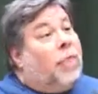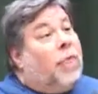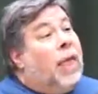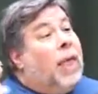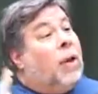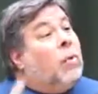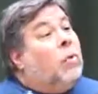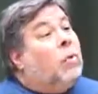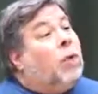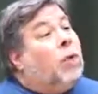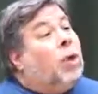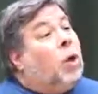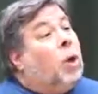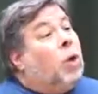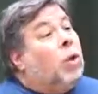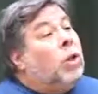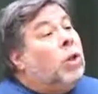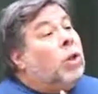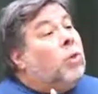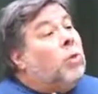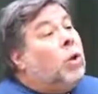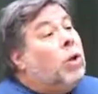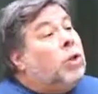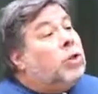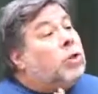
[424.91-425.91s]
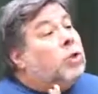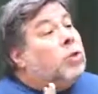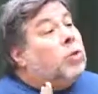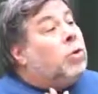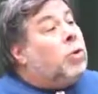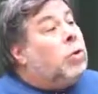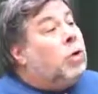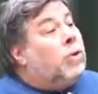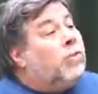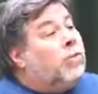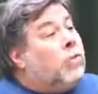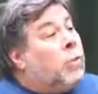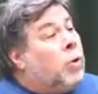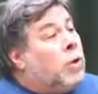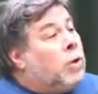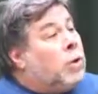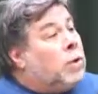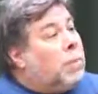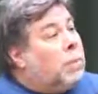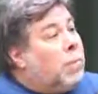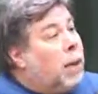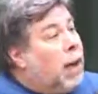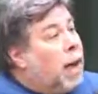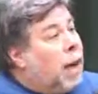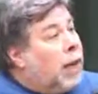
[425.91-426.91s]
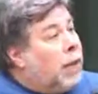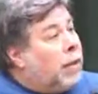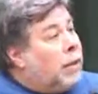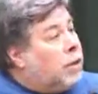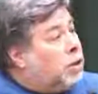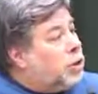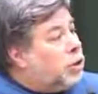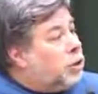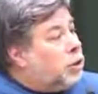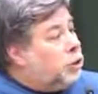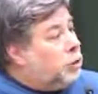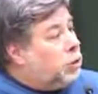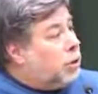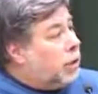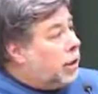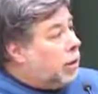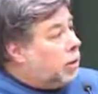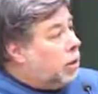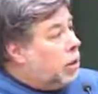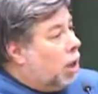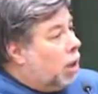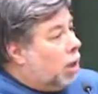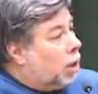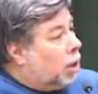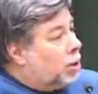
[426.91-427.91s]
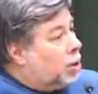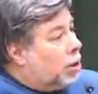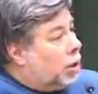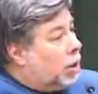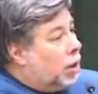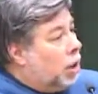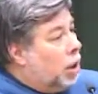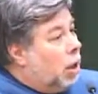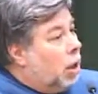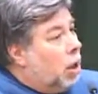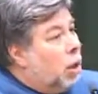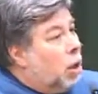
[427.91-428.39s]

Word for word: they were the only ones who could afford to buy this new technology,